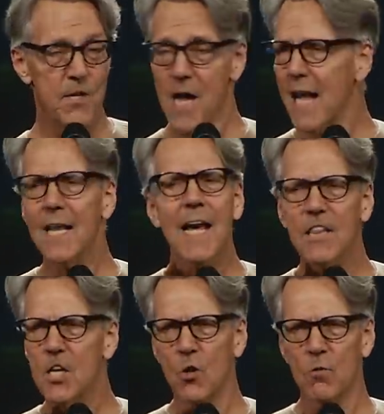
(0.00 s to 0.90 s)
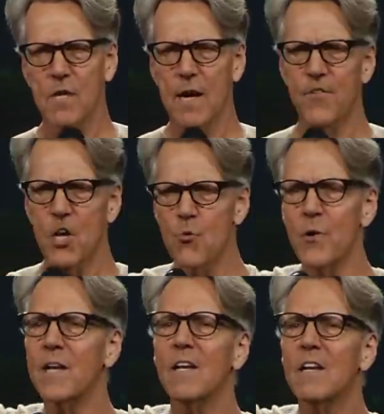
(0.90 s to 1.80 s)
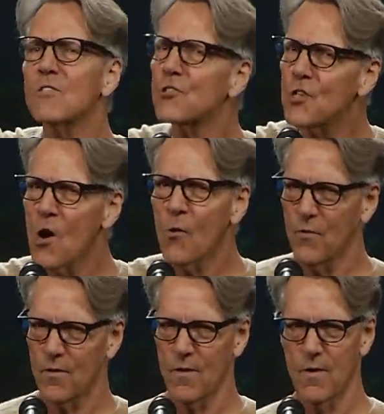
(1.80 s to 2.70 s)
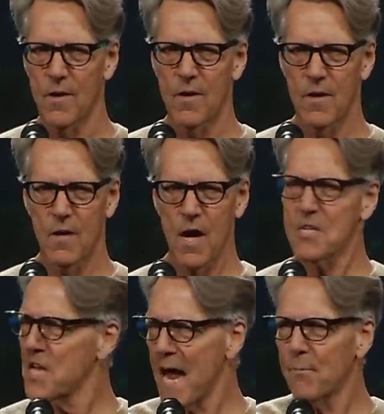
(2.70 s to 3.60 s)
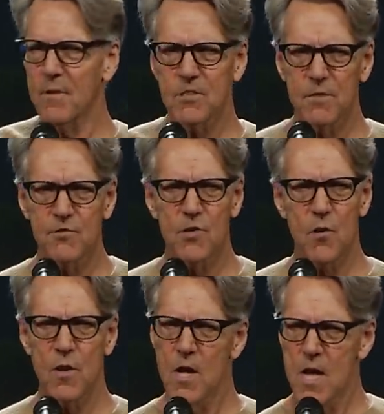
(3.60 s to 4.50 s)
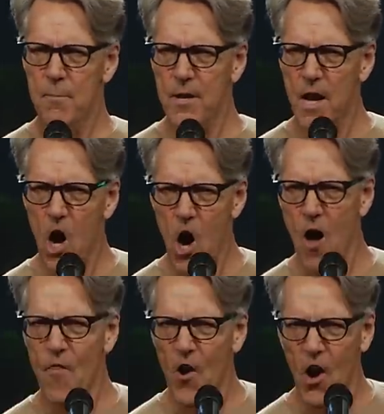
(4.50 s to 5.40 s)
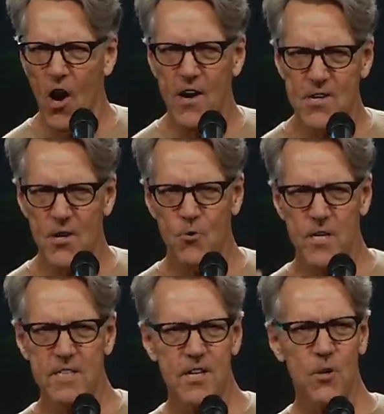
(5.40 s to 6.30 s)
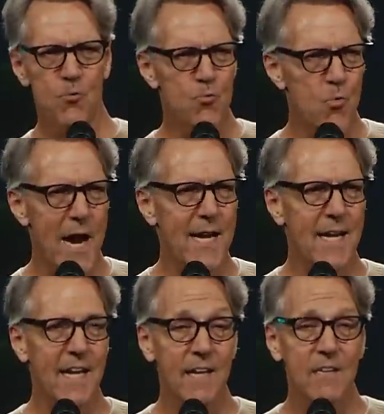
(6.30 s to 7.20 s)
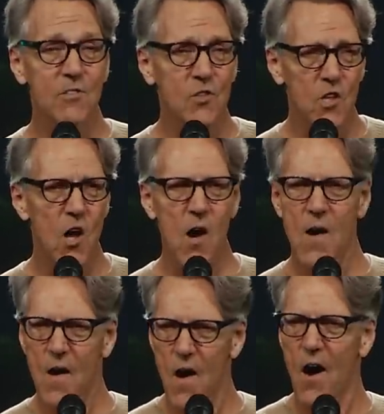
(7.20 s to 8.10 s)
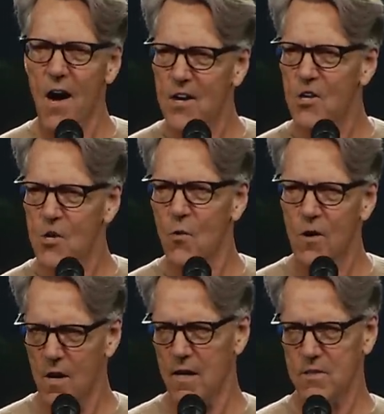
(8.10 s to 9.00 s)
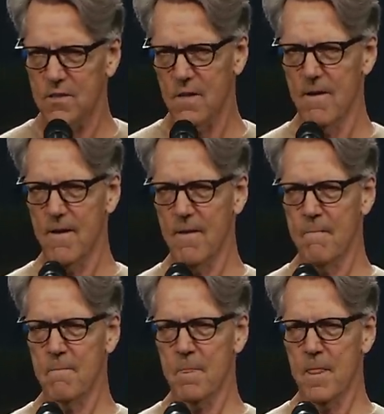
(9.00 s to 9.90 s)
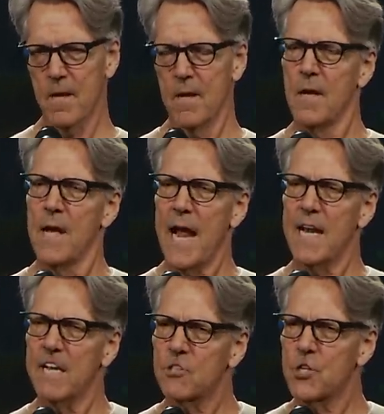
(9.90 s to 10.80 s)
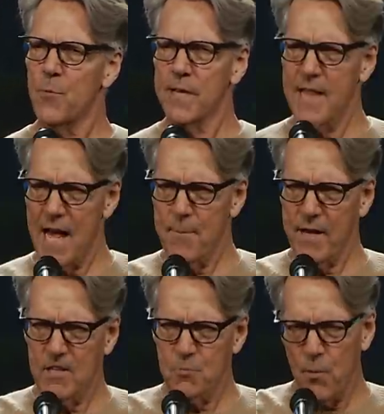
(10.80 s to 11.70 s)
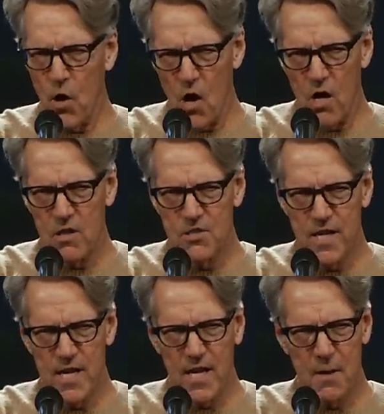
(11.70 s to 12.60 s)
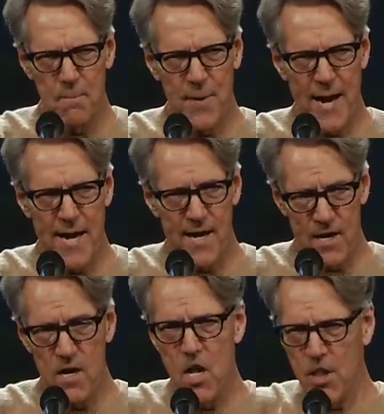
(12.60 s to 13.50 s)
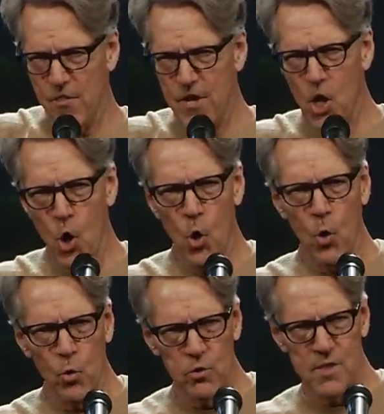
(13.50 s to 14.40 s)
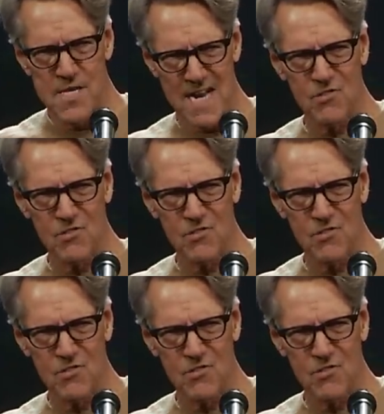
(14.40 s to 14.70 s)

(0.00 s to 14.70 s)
not like the old covenant written in stone, on tablets of stone, but on the heart. He's going to write his law on your hearts. And he's doing that because Paul is going to compare the Old